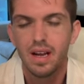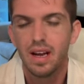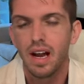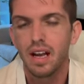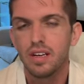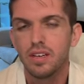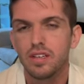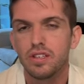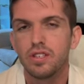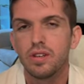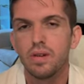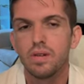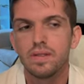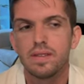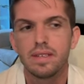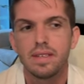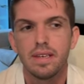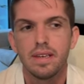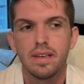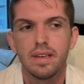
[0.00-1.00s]
I just don't
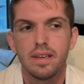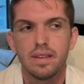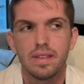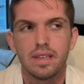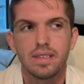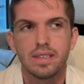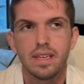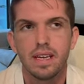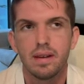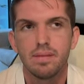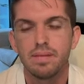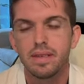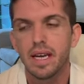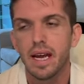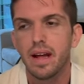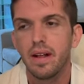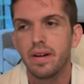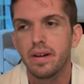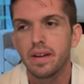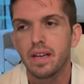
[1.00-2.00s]
see the same
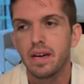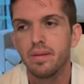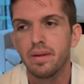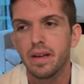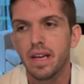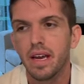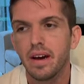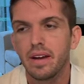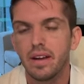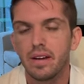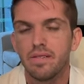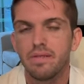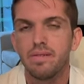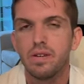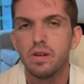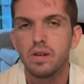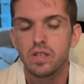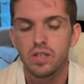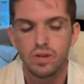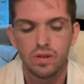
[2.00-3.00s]
talent coming out in
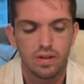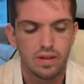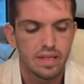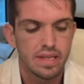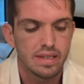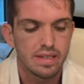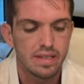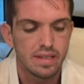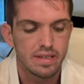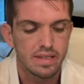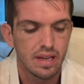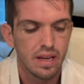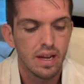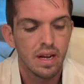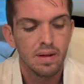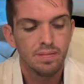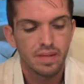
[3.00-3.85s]
future releases,